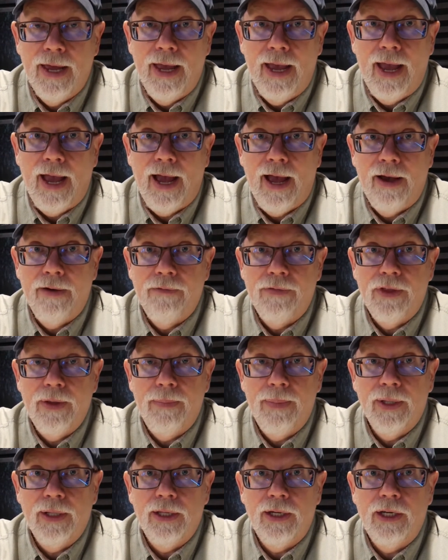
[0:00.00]
have the
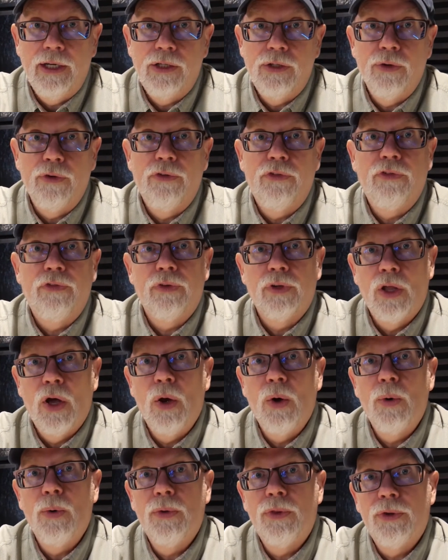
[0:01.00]
ability to
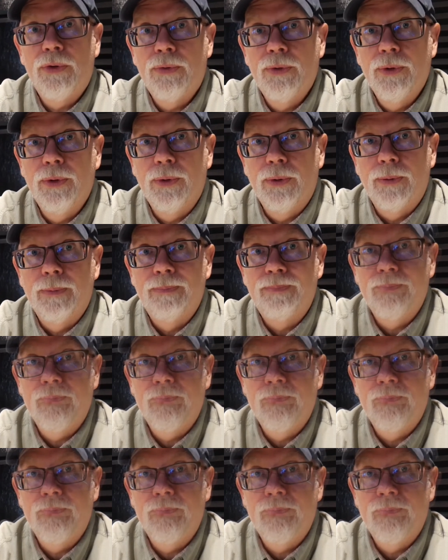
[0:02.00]
flow through.